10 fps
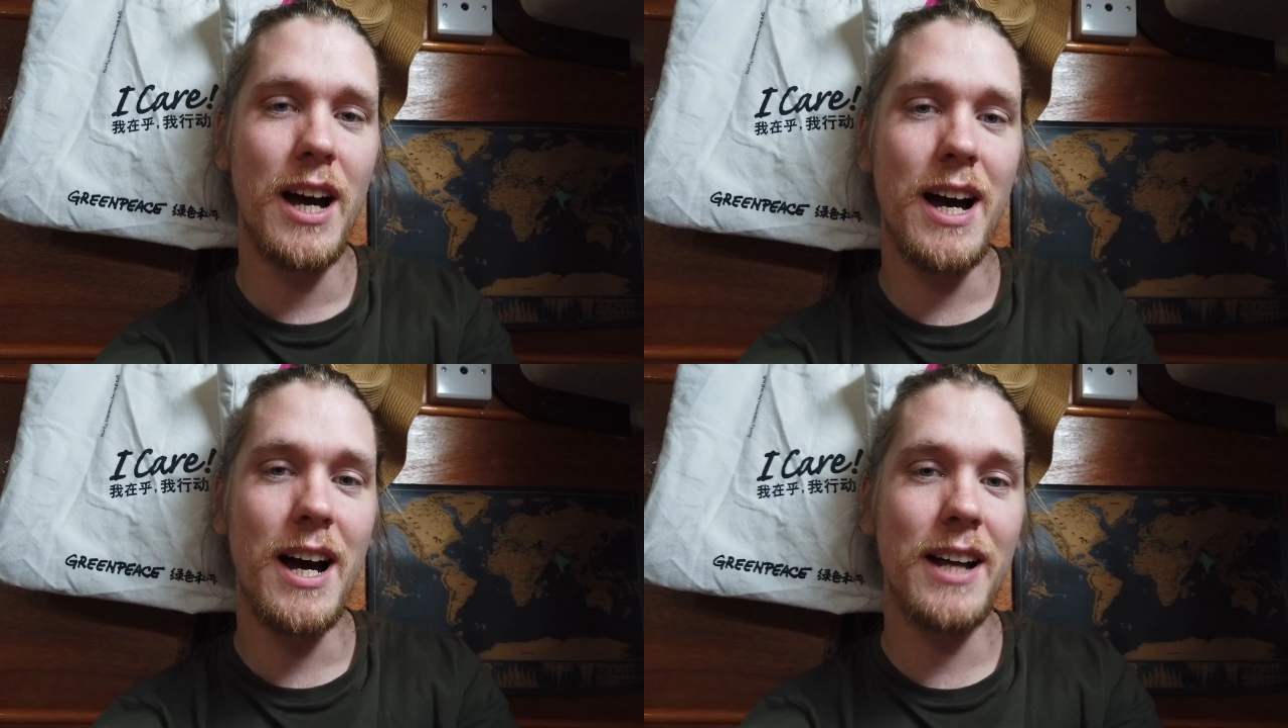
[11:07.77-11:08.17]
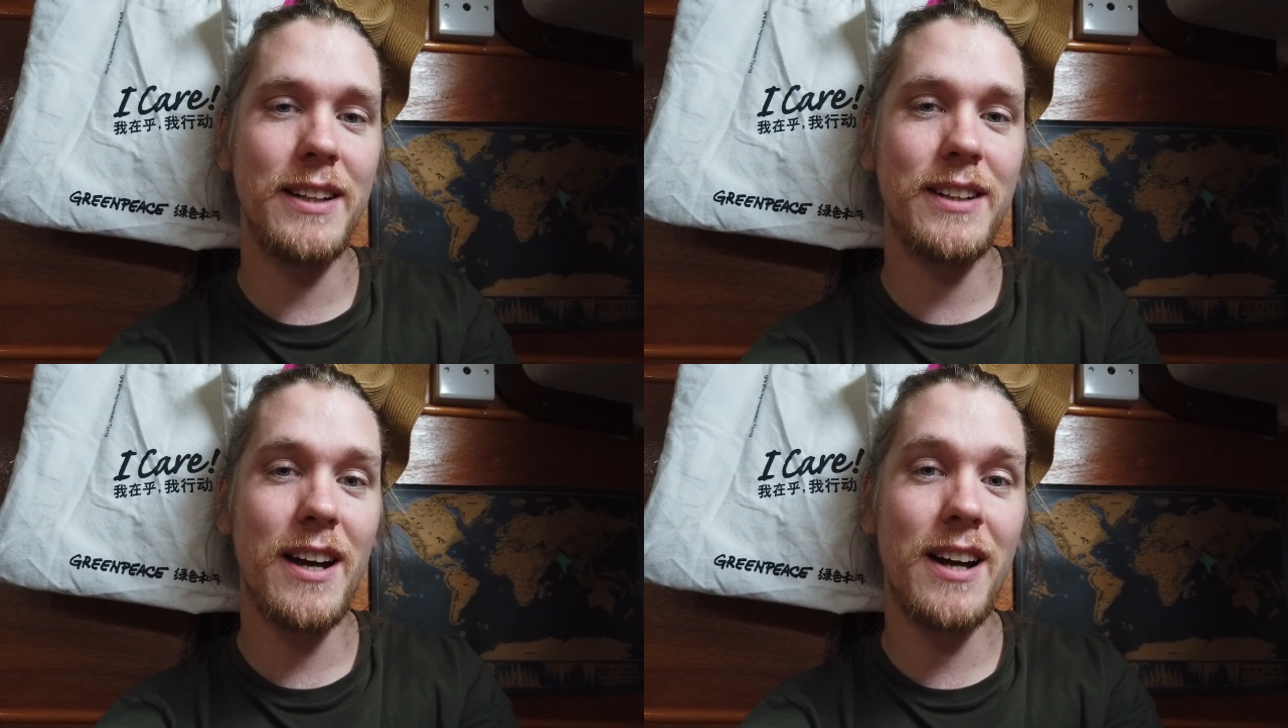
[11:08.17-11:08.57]

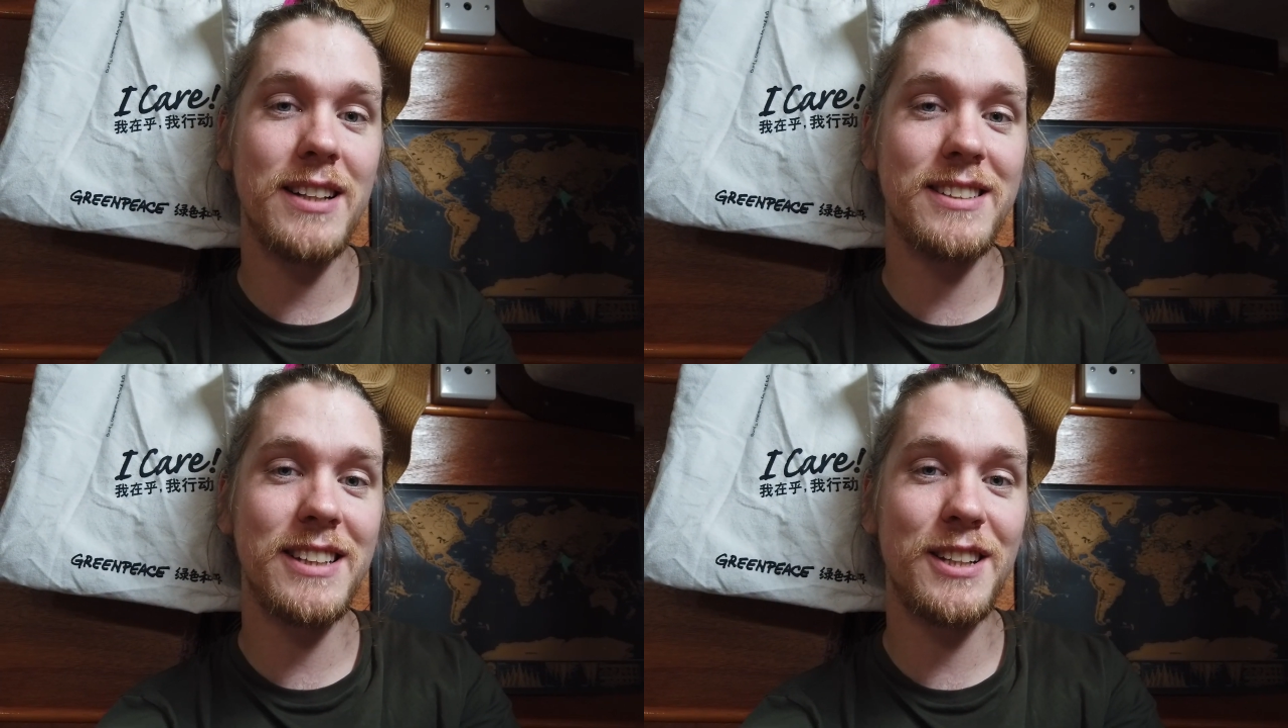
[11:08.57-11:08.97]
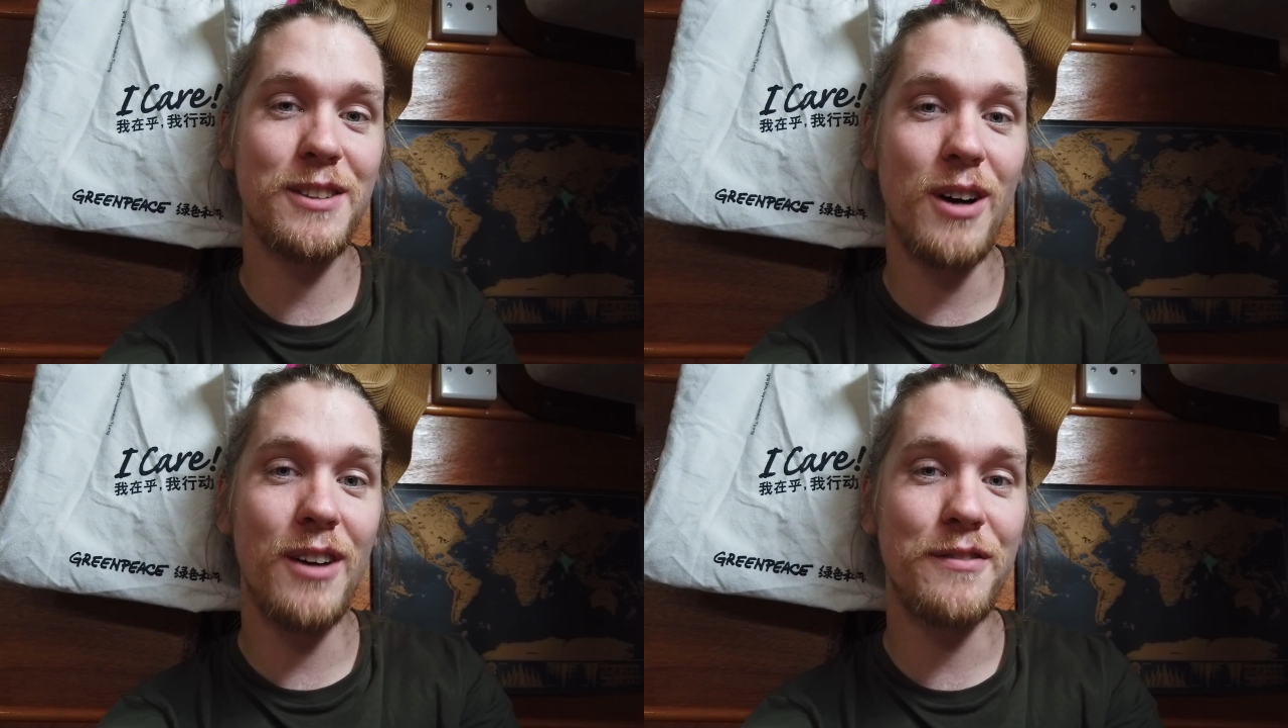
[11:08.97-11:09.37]
And see
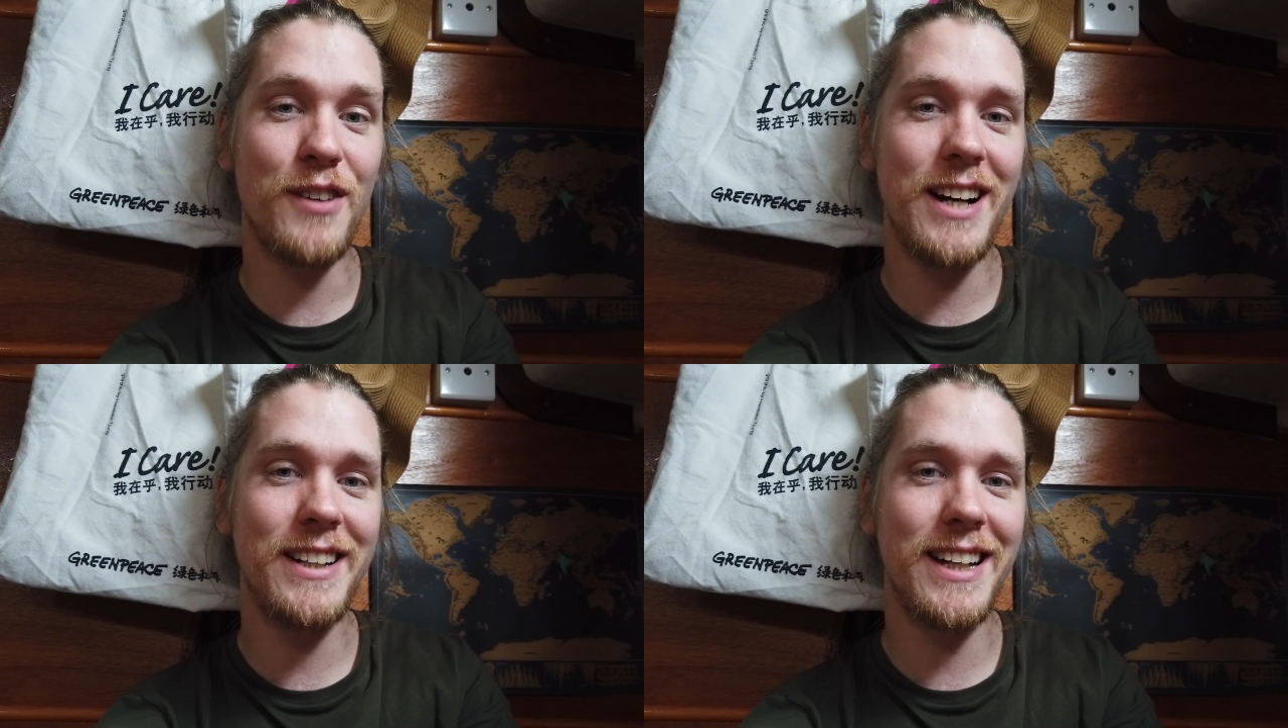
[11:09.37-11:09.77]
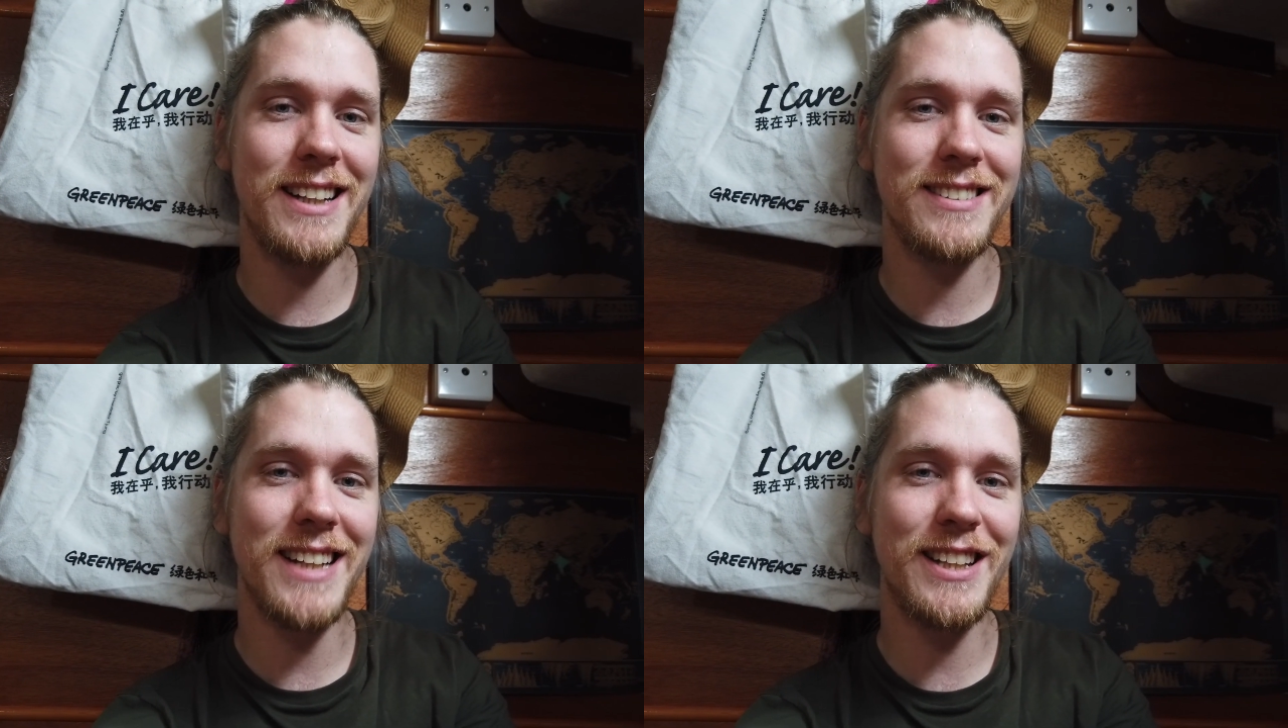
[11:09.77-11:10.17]
you on
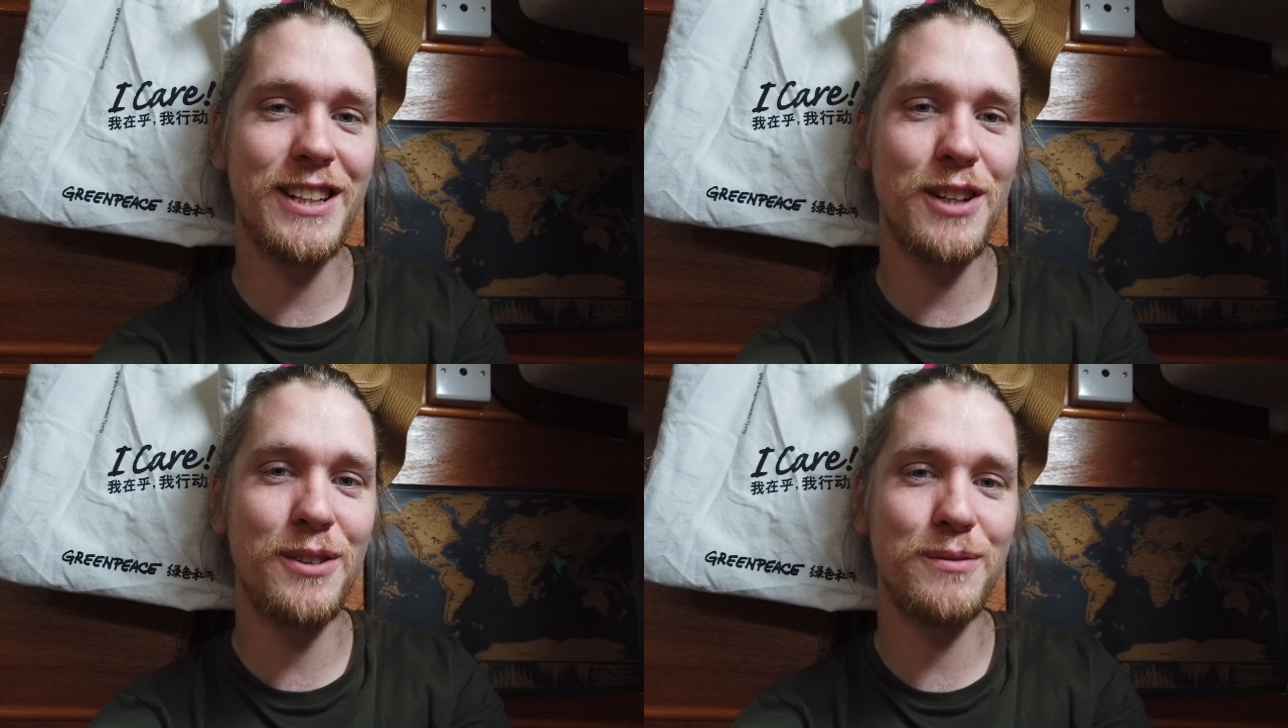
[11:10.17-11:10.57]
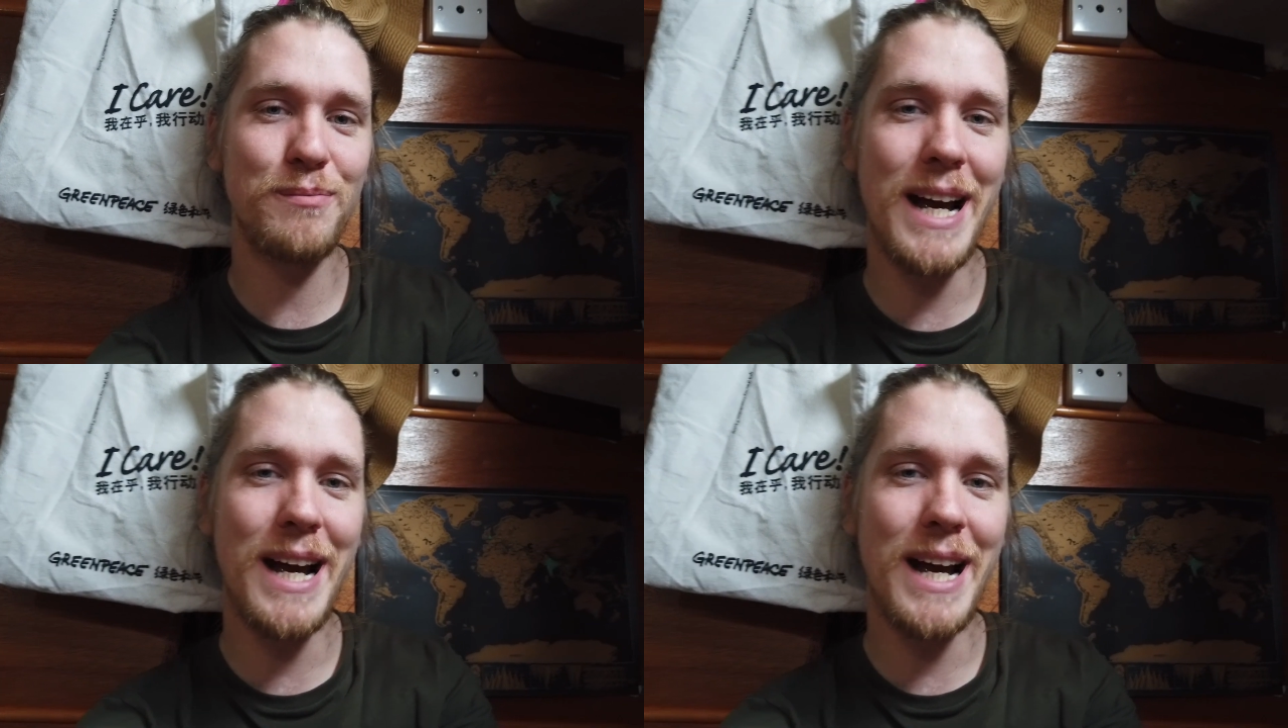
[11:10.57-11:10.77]
Friday. Thank you.